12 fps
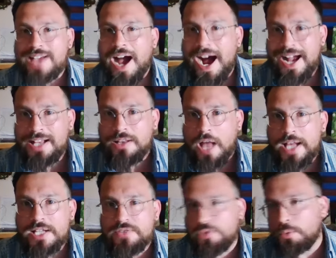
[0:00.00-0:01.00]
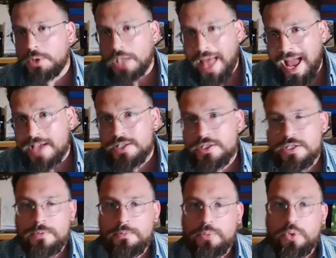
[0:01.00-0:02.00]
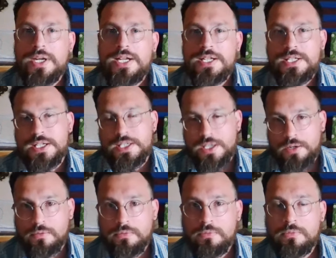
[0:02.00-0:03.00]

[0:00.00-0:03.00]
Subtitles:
highlights from last preseason,